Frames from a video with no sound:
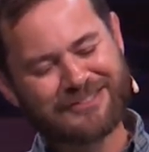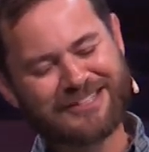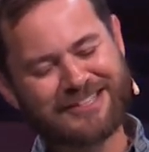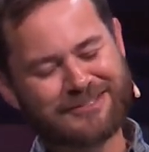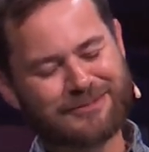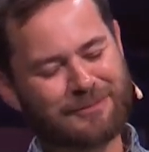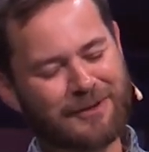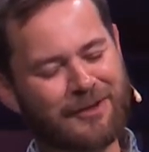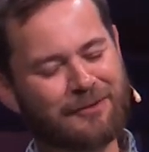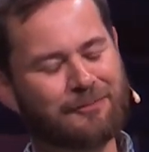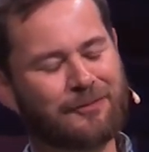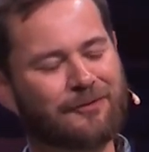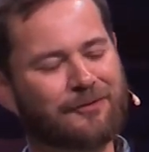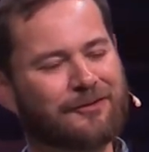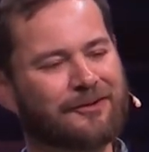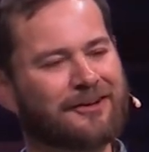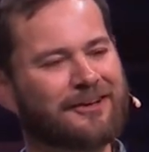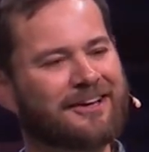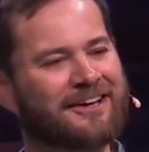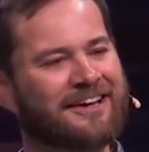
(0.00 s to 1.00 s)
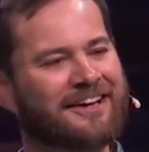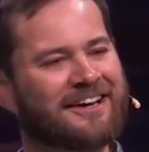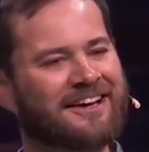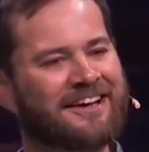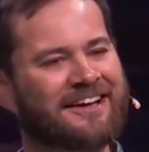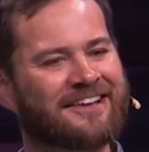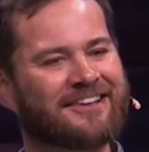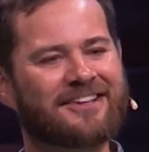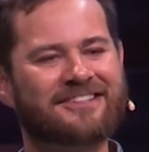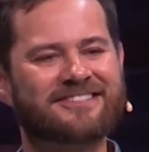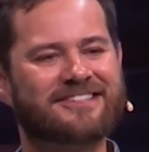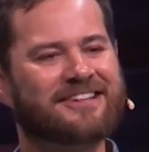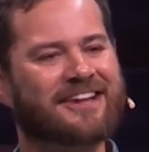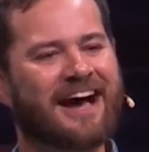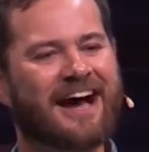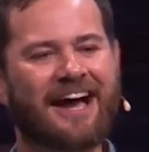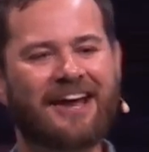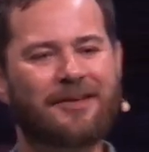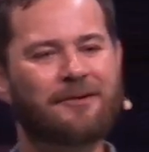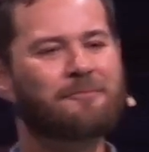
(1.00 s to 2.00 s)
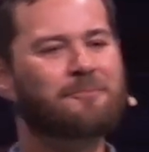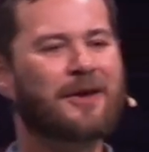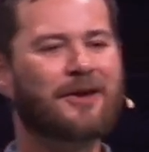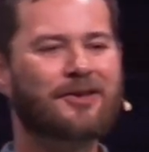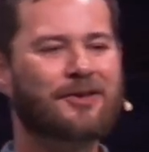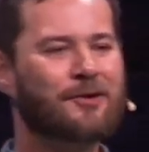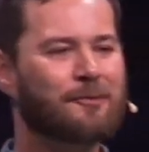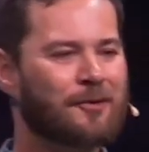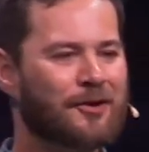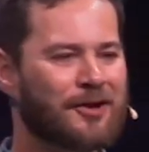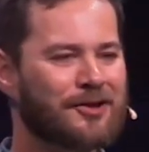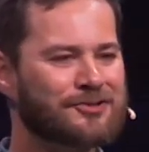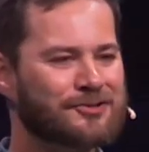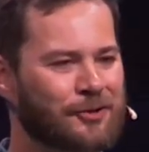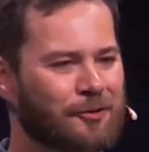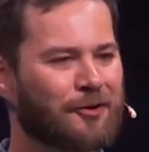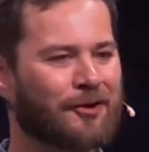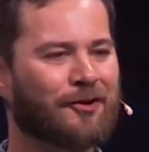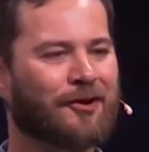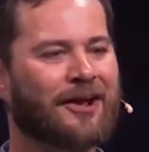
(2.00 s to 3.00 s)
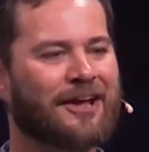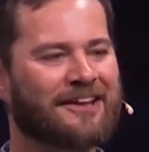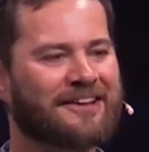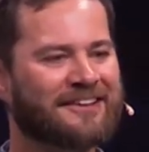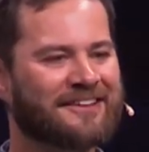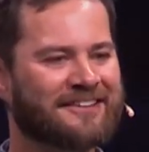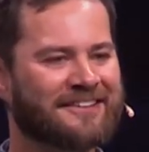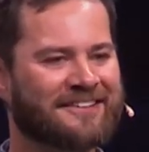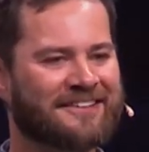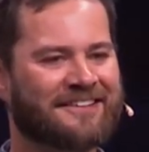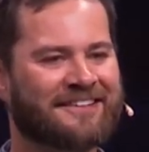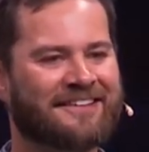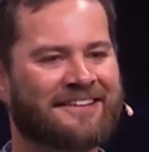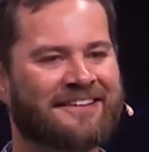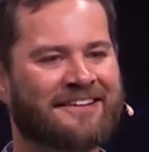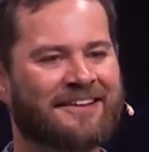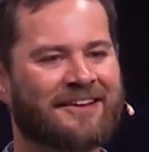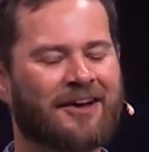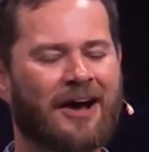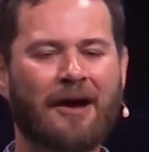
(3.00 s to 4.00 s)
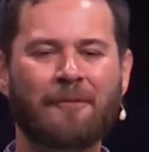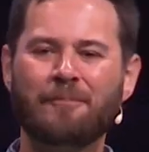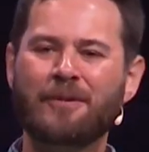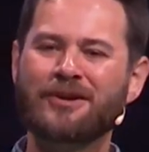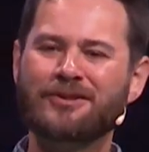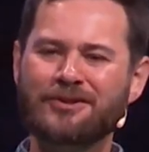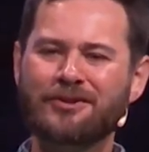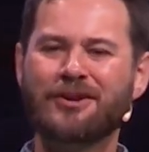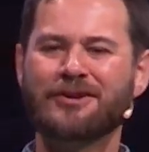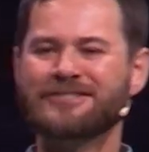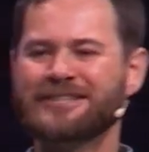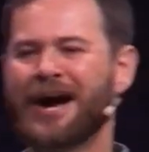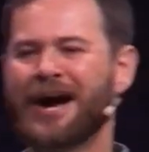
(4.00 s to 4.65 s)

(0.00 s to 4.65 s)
these people, listen, I didn't pick you because you were great. I picked you because